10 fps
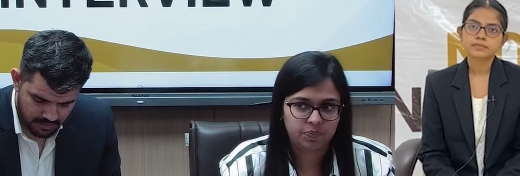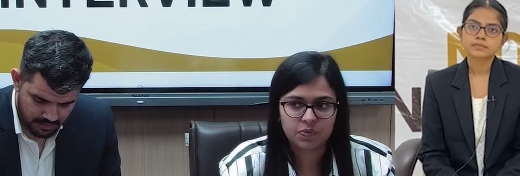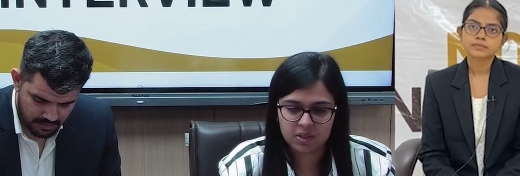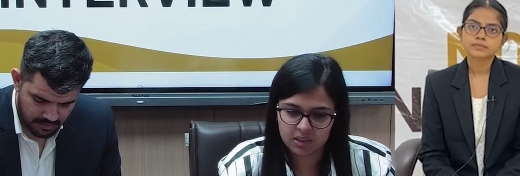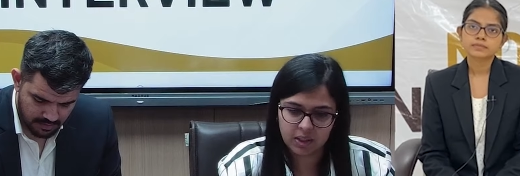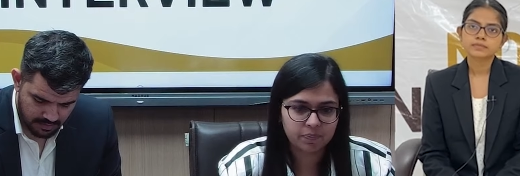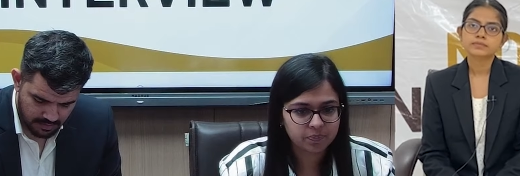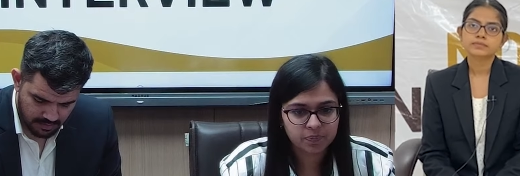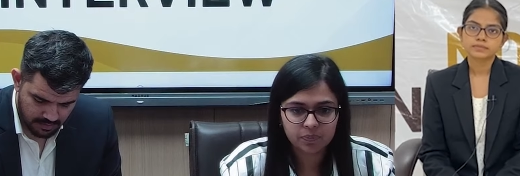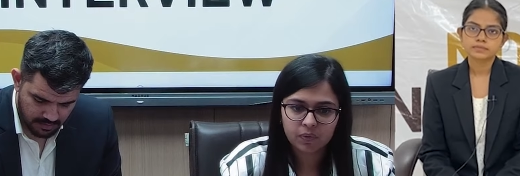Speaker 1: Take it.
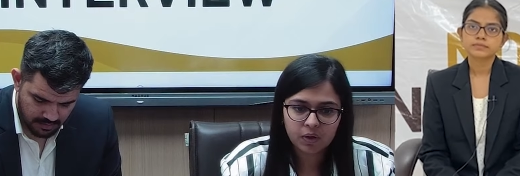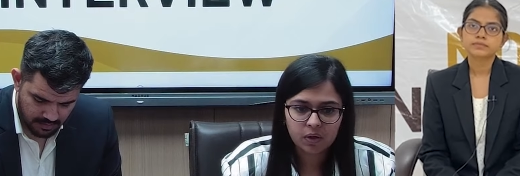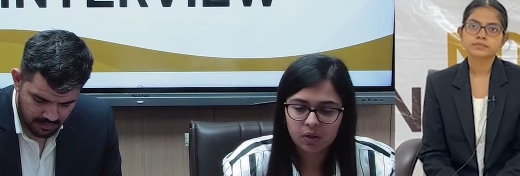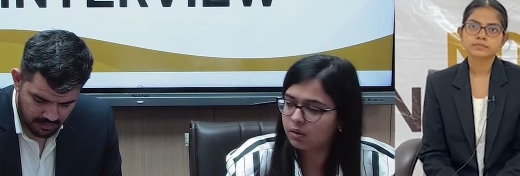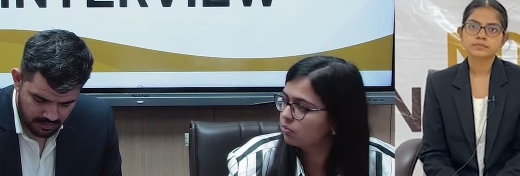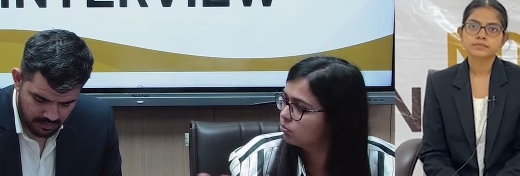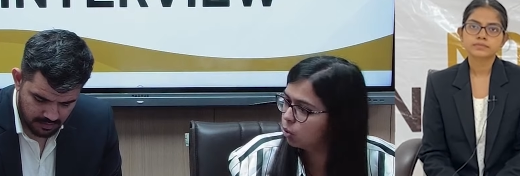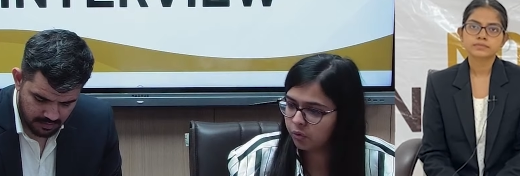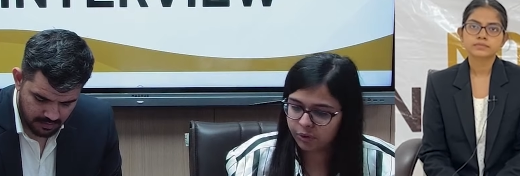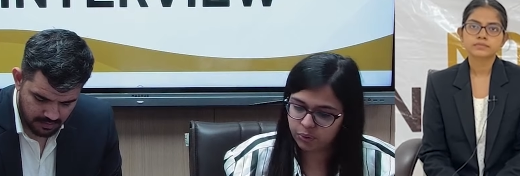
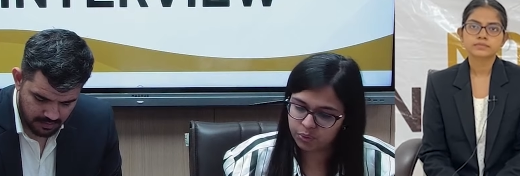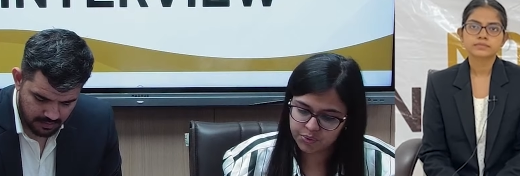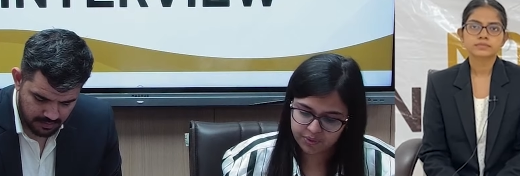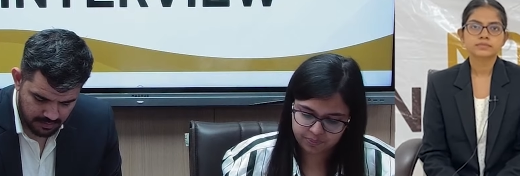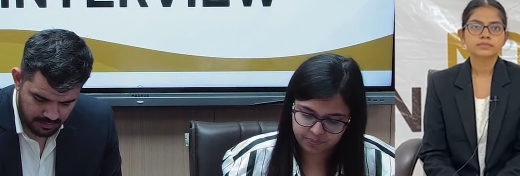Over to you, sir.